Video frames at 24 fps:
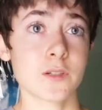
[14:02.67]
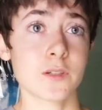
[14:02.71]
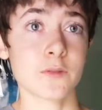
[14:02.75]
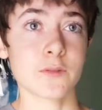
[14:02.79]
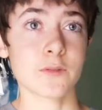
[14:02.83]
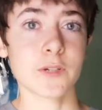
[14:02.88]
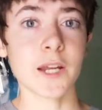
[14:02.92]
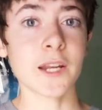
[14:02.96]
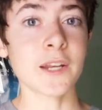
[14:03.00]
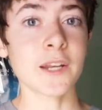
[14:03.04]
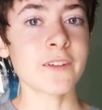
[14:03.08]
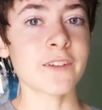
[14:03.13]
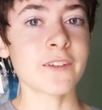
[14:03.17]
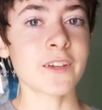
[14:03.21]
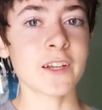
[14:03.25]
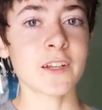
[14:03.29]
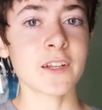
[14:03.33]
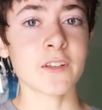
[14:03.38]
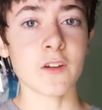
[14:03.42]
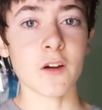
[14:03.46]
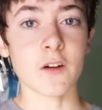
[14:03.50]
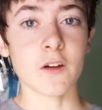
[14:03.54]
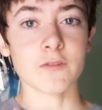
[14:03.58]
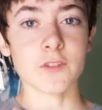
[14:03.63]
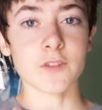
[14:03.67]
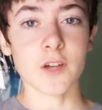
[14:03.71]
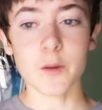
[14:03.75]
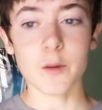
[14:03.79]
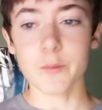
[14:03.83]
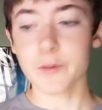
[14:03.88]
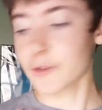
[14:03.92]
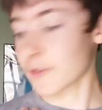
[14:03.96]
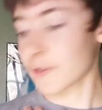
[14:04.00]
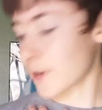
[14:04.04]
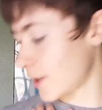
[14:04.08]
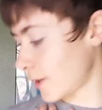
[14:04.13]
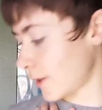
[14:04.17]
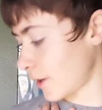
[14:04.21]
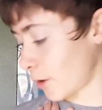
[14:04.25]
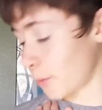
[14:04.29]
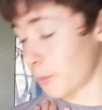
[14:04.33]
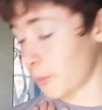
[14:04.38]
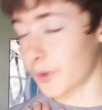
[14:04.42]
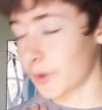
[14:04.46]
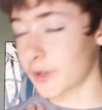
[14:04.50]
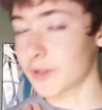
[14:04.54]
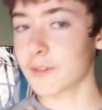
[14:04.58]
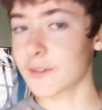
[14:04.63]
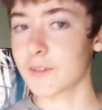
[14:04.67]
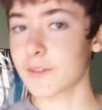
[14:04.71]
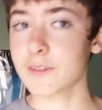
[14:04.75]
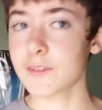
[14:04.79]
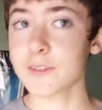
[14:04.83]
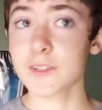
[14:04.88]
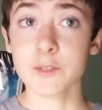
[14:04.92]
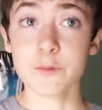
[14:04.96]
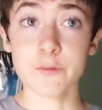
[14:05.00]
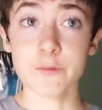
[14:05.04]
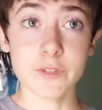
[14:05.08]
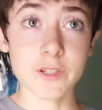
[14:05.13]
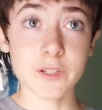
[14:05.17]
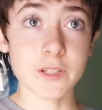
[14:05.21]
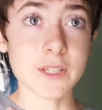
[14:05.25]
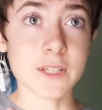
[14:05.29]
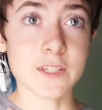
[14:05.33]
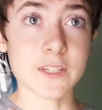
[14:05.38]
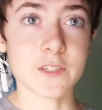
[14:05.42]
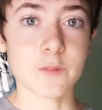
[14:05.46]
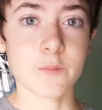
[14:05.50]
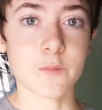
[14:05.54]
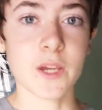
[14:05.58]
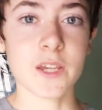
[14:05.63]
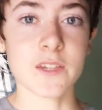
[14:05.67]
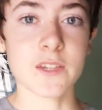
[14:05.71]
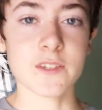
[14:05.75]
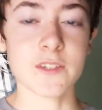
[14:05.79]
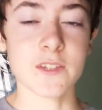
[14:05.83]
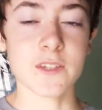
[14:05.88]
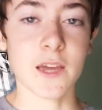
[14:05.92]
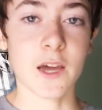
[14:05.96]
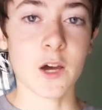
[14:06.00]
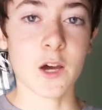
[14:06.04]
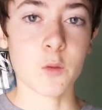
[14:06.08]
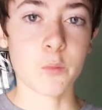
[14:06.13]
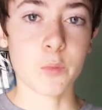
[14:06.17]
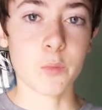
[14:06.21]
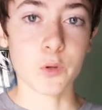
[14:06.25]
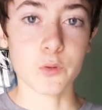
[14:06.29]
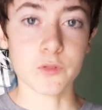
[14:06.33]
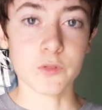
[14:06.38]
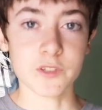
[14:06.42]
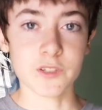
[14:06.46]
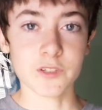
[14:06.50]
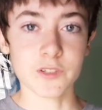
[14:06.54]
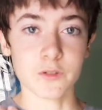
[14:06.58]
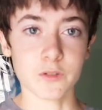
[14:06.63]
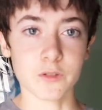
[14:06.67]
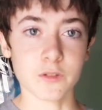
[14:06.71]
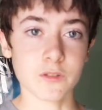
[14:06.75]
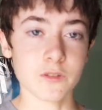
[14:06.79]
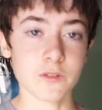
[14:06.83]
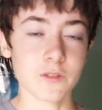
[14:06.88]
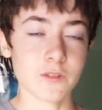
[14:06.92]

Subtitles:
Kind of getting off topic right now, but it really is amazing how bones heal.